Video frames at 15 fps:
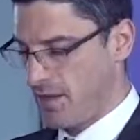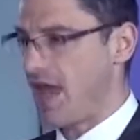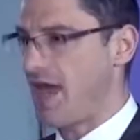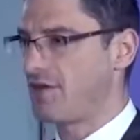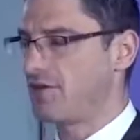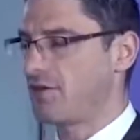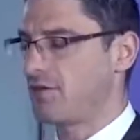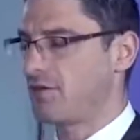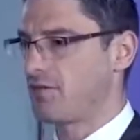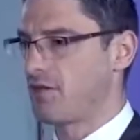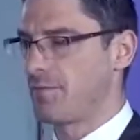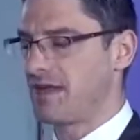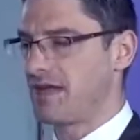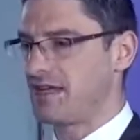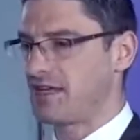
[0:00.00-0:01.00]
And the
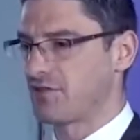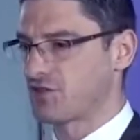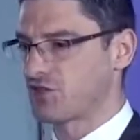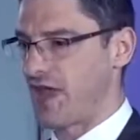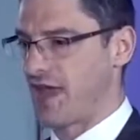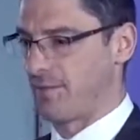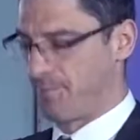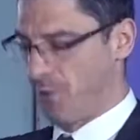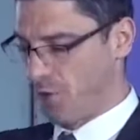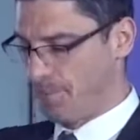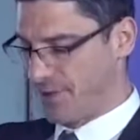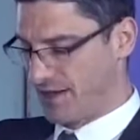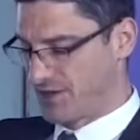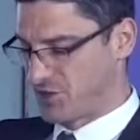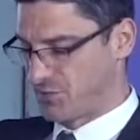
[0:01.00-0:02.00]
media are saying
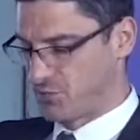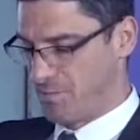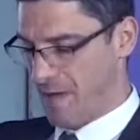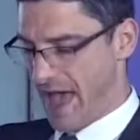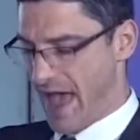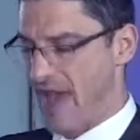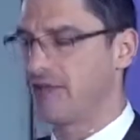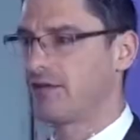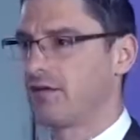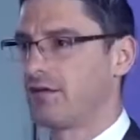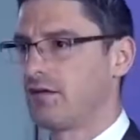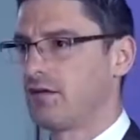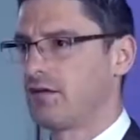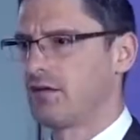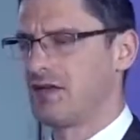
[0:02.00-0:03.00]
populism's bad,
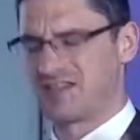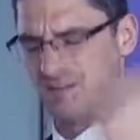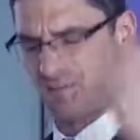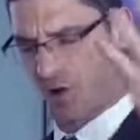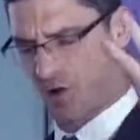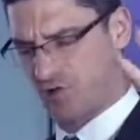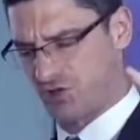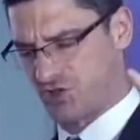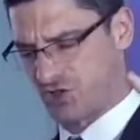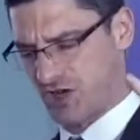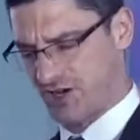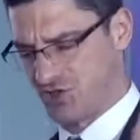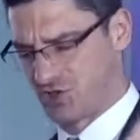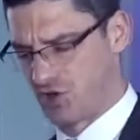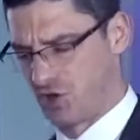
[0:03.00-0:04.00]
yet democracy
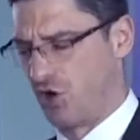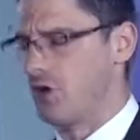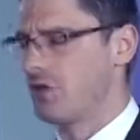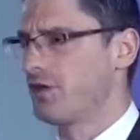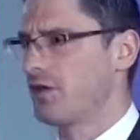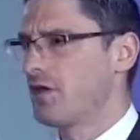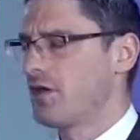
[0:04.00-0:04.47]
is good,